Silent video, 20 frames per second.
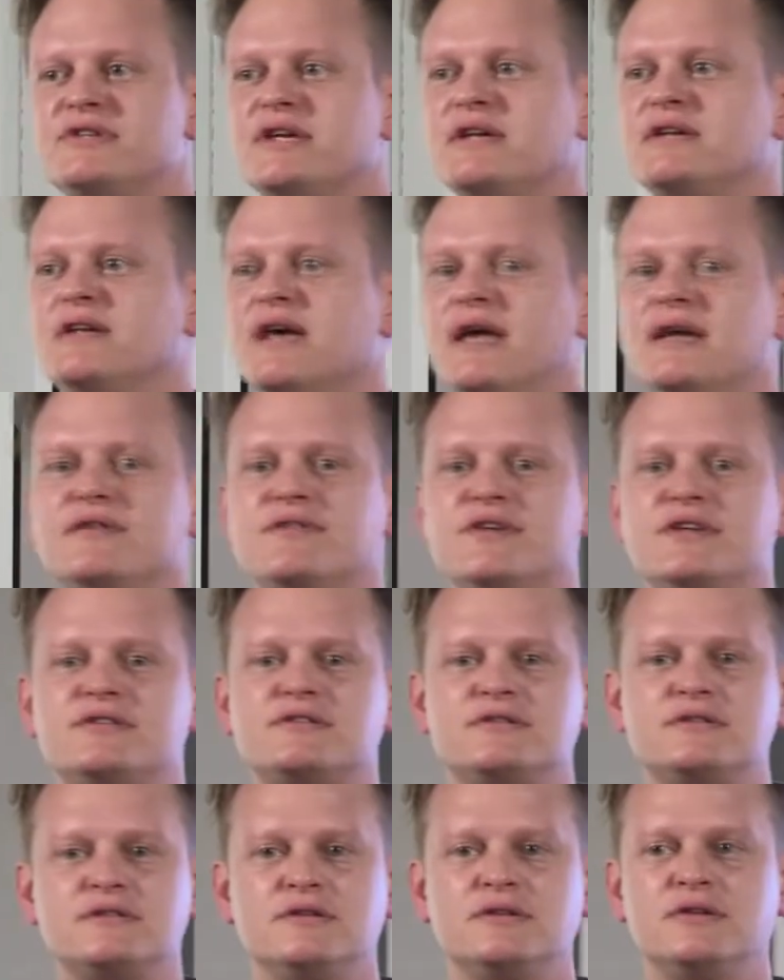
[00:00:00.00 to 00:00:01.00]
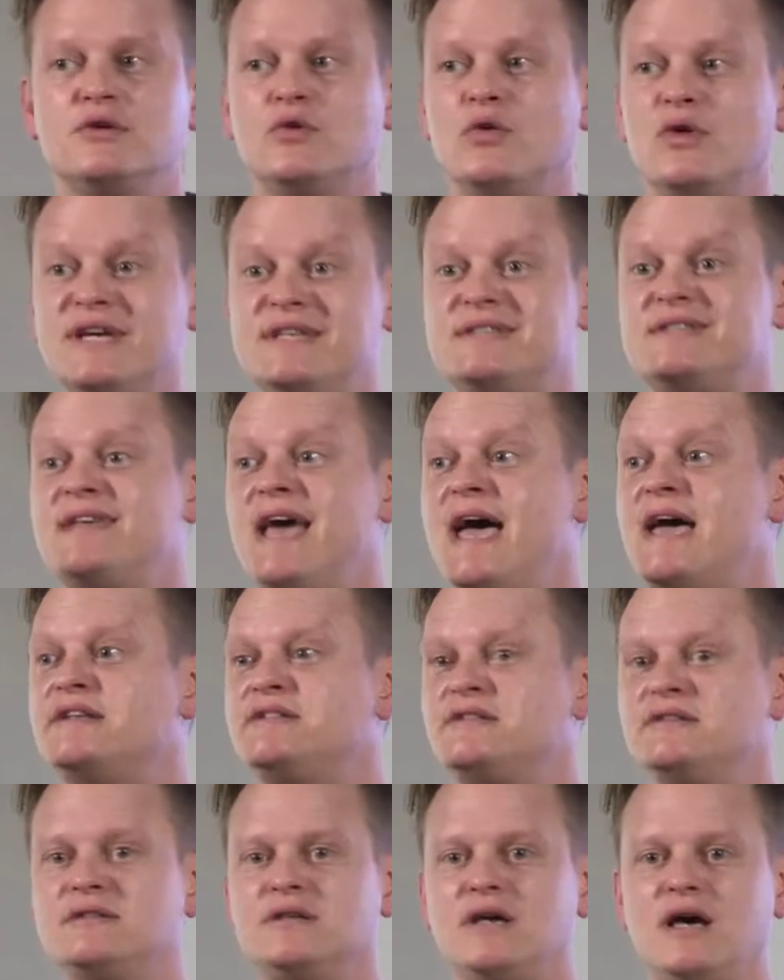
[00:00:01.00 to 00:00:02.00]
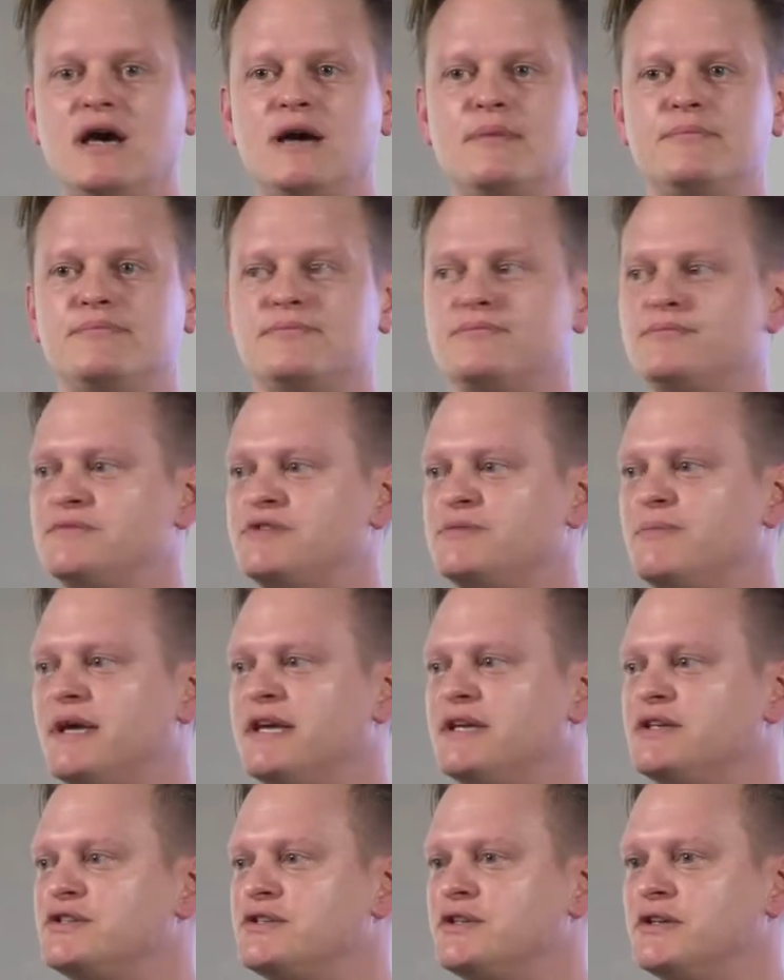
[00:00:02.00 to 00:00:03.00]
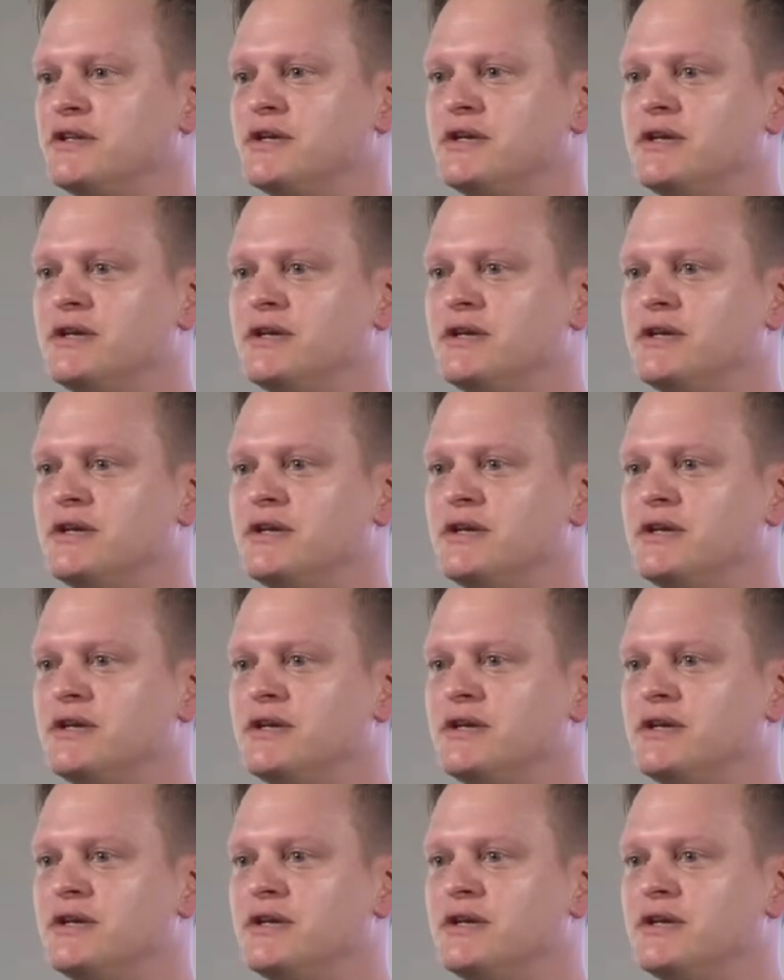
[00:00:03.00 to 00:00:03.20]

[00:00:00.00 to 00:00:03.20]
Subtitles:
seen any of his TED speech.